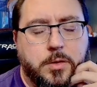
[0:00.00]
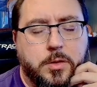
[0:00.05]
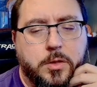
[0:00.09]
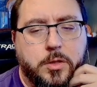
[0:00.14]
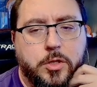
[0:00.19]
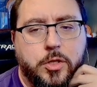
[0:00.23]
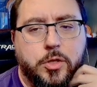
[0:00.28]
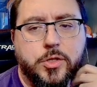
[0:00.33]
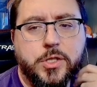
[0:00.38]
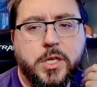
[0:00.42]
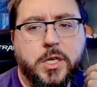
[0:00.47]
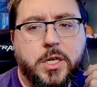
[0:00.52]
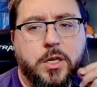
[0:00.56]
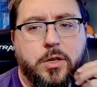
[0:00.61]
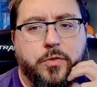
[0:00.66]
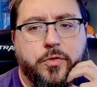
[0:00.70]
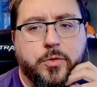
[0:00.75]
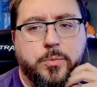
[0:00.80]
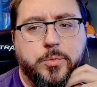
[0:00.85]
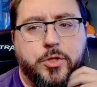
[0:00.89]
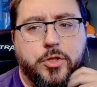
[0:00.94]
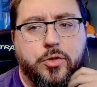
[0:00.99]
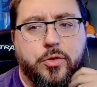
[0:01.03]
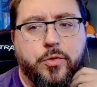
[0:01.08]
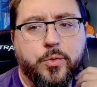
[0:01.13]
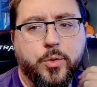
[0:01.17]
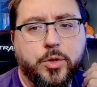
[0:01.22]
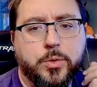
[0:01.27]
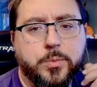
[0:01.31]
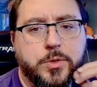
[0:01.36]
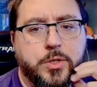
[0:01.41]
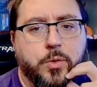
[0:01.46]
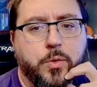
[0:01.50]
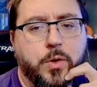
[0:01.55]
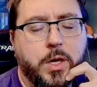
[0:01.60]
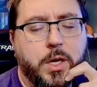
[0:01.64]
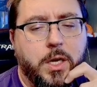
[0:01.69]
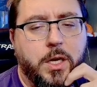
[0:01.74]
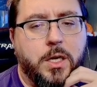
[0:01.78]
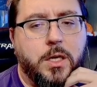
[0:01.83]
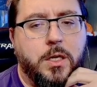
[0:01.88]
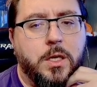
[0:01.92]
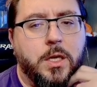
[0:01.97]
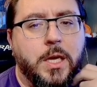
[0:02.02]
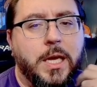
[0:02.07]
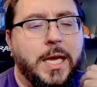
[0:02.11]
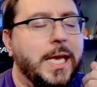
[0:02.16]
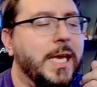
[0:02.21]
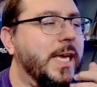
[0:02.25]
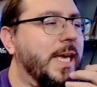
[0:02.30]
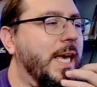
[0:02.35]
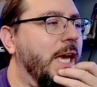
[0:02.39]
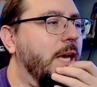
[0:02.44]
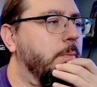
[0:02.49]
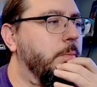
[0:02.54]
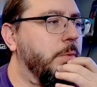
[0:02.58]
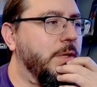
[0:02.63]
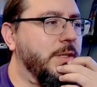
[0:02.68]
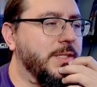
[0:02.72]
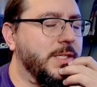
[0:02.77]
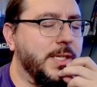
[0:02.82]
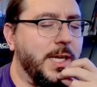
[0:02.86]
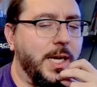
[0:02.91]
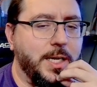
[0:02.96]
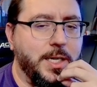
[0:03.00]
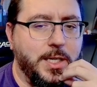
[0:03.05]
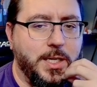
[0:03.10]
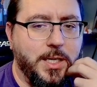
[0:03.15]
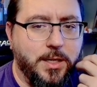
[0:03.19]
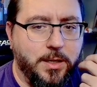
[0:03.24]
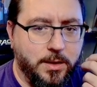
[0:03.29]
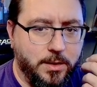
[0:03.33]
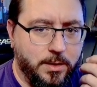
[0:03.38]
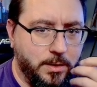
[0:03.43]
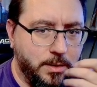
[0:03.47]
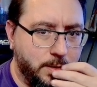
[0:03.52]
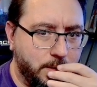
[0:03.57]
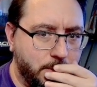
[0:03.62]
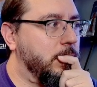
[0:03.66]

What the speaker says: Using can heal from 2 rooms away. He can, but it's not needed.